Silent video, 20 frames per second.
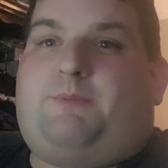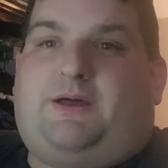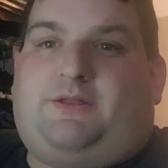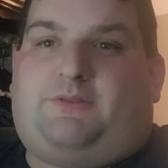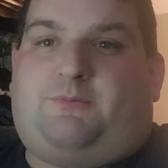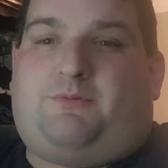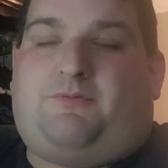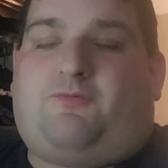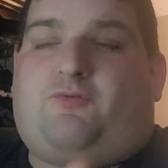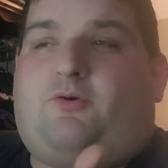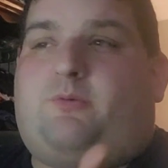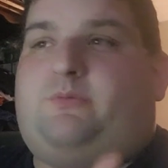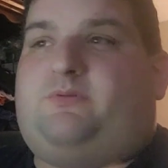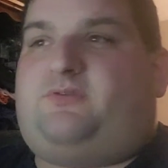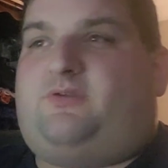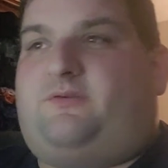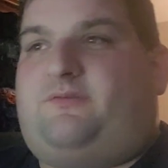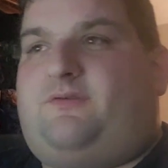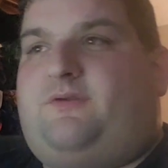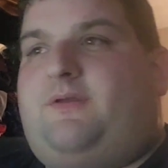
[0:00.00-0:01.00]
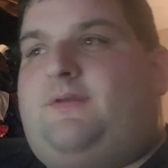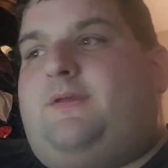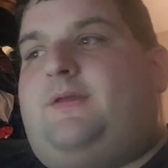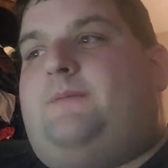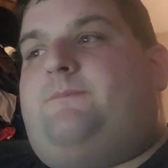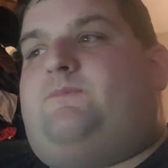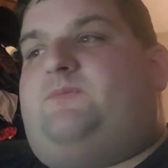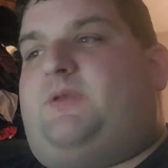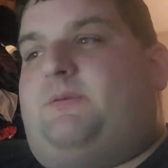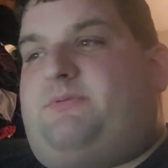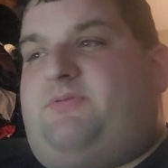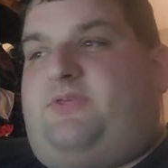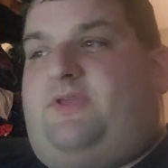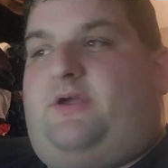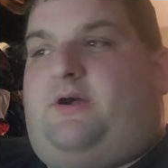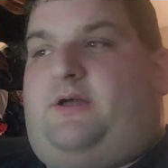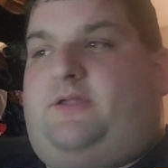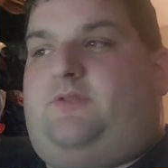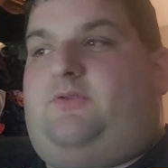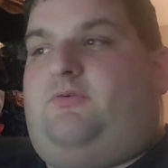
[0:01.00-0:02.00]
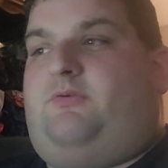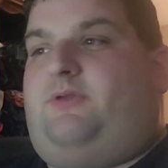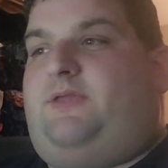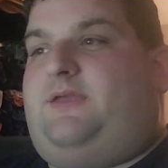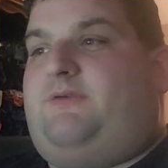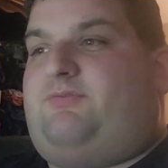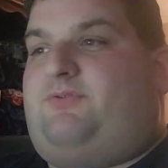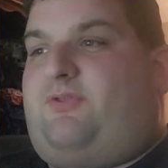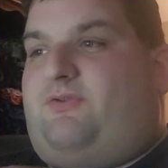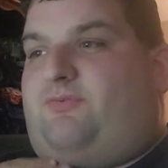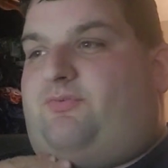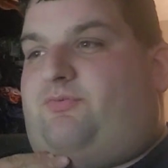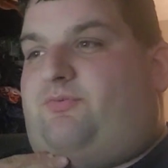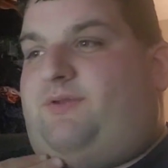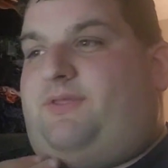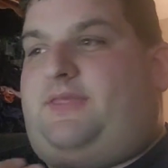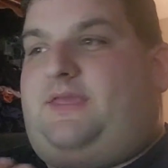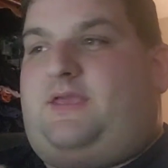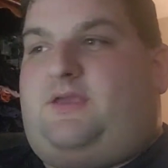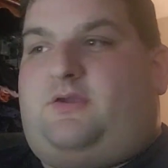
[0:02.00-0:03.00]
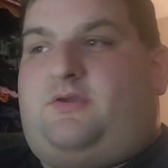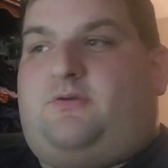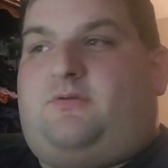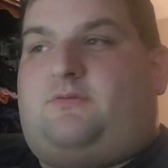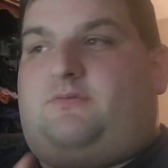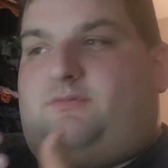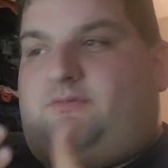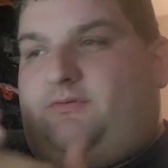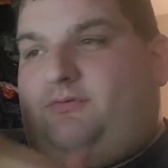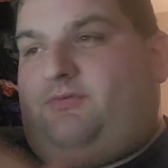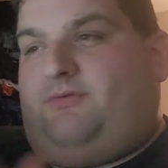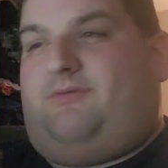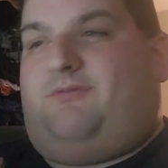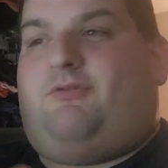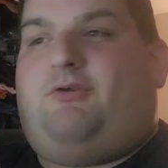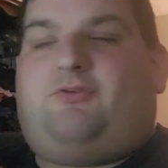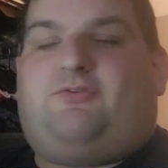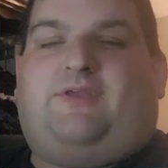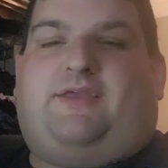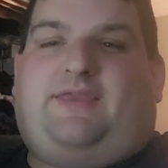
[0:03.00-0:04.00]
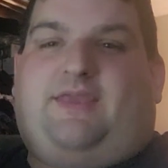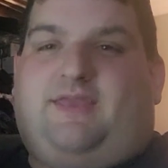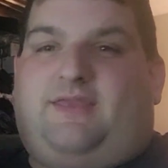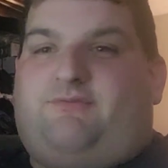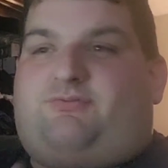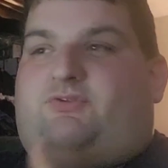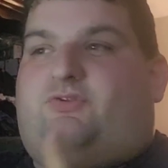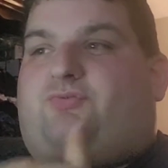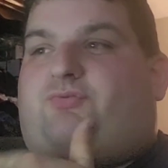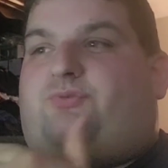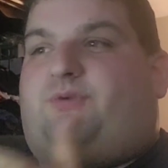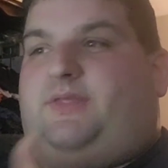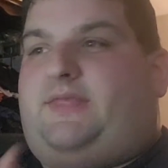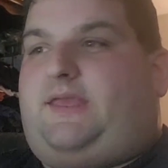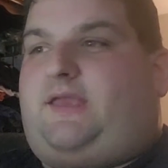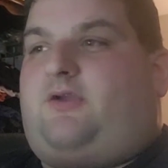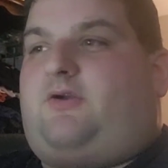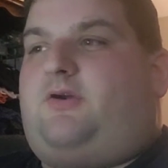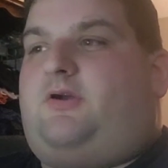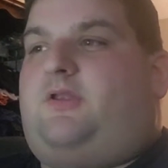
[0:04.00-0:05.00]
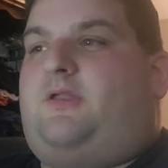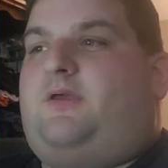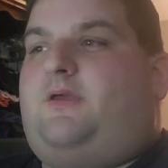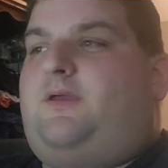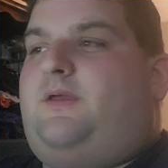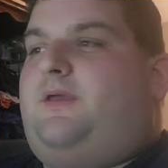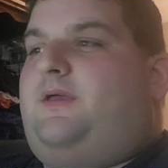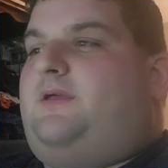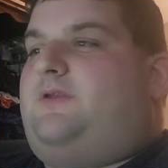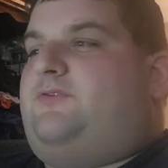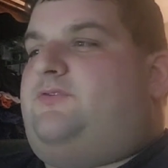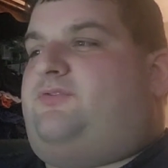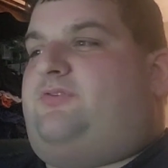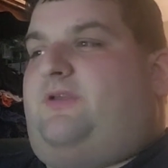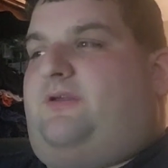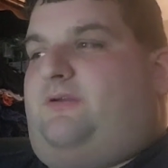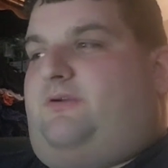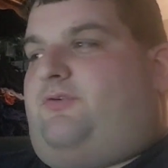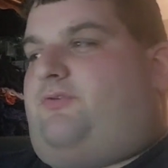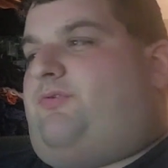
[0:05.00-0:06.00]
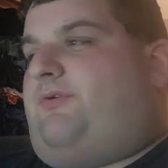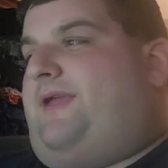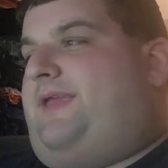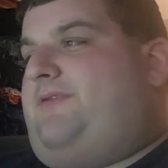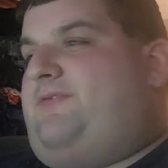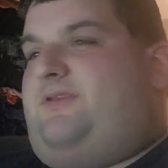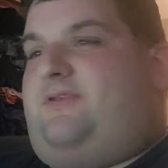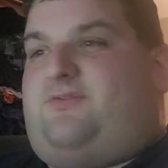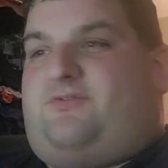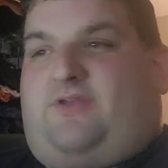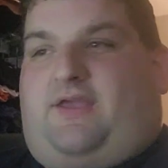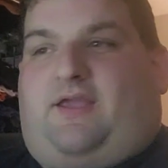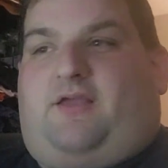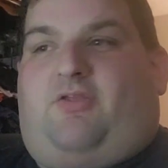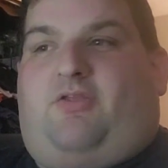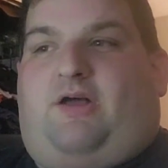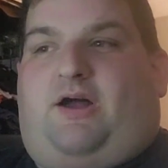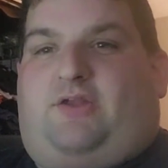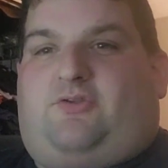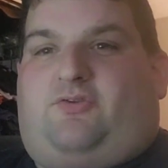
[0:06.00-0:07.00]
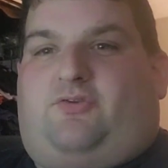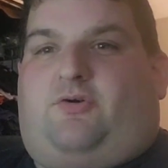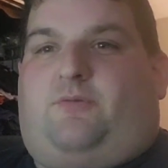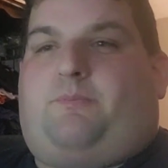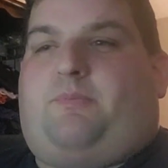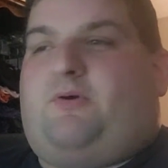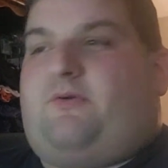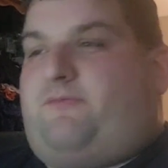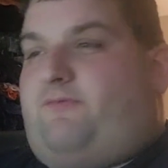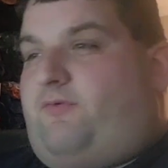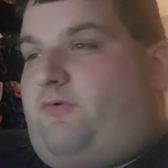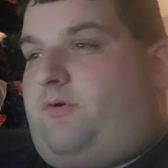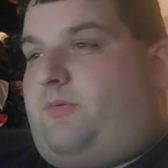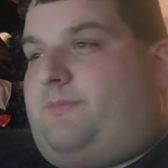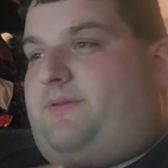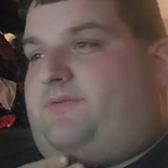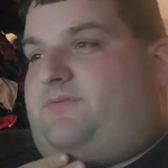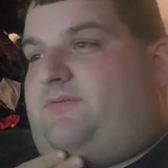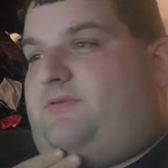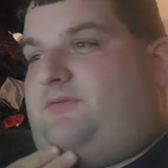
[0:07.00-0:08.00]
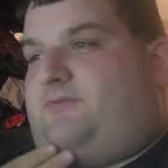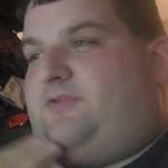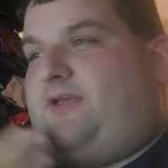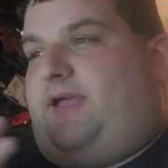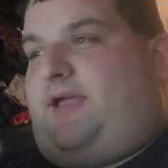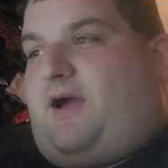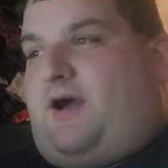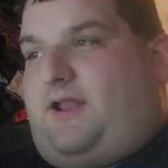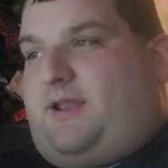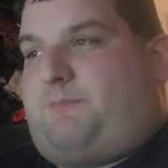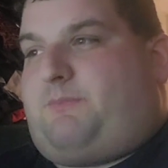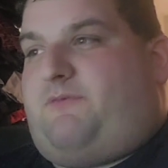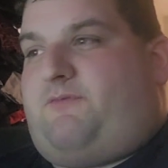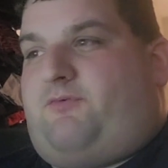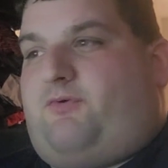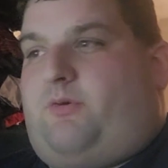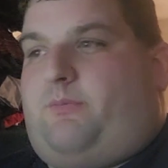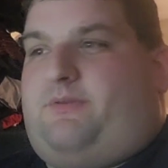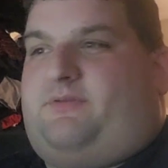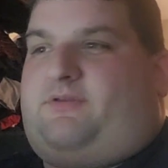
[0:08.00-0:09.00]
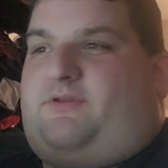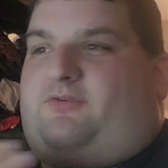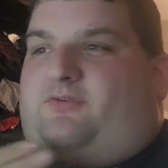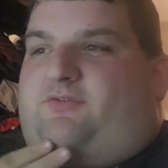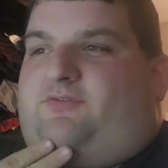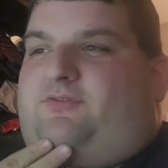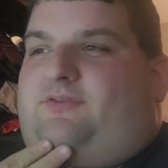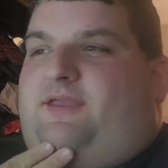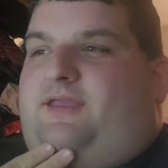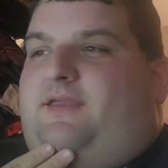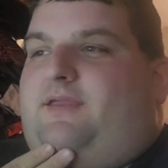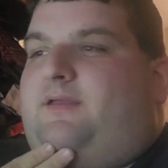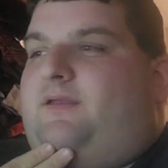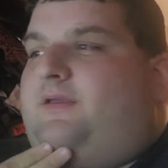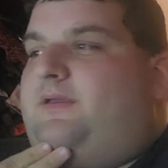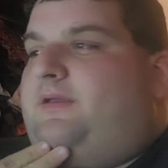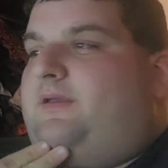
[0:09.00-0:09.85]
about the performance of Timothy Hutton, who gives this really good, looks like he gives this really good crazy psychological performance, psychotic performance, I should say.